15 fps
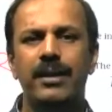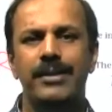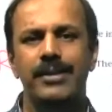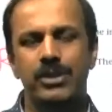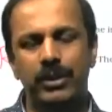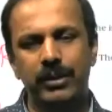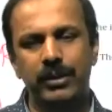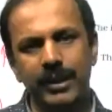
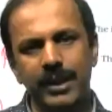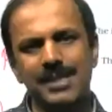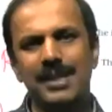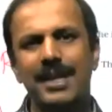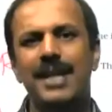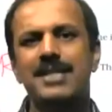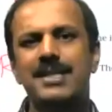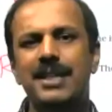So this
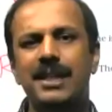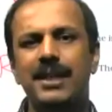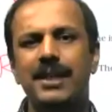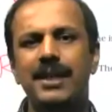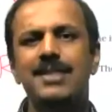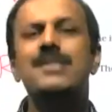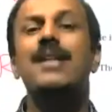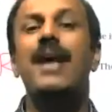AC
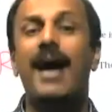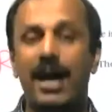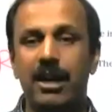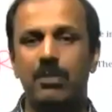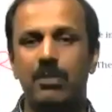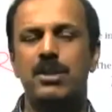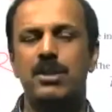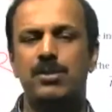is the
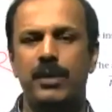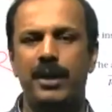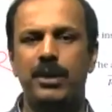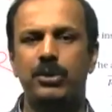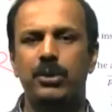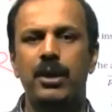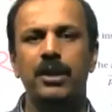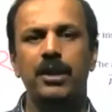RMS value.
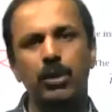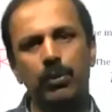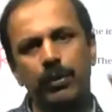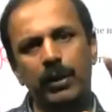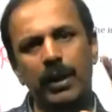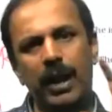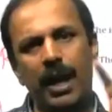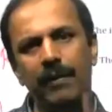If
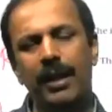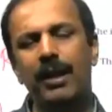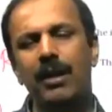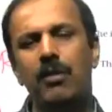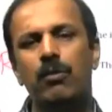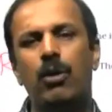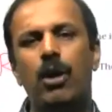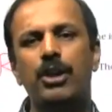you have a
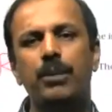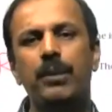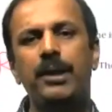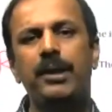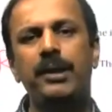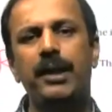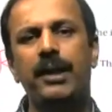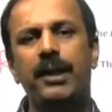
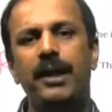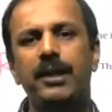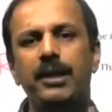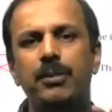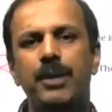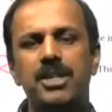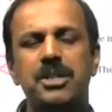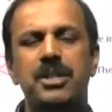voltmeter and it
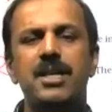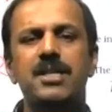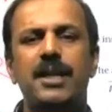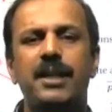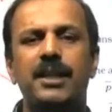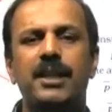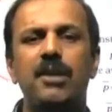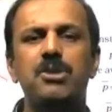measures
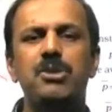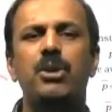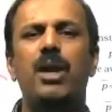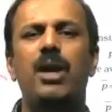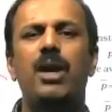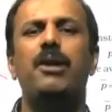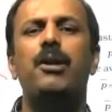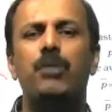and gives you
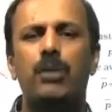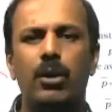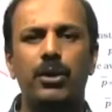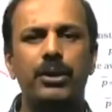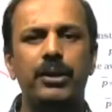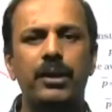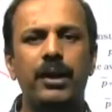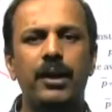100 volt,
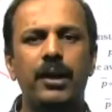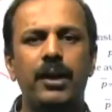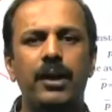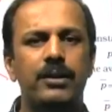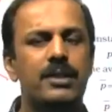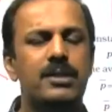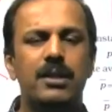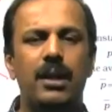
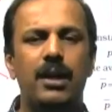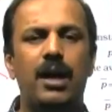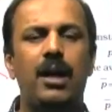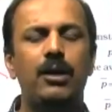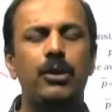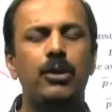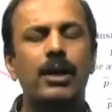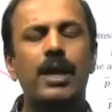this
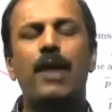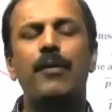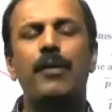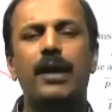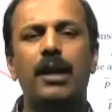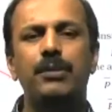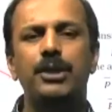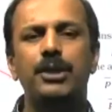you will have a
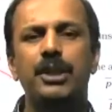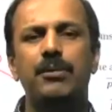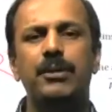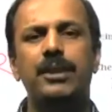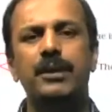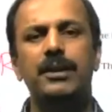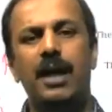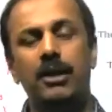confusion
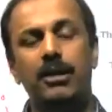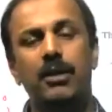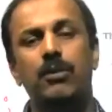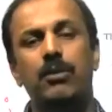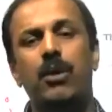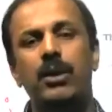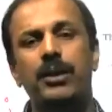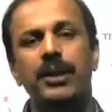whether the 100
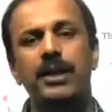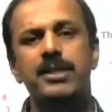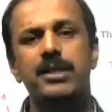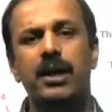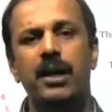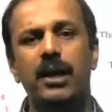volt is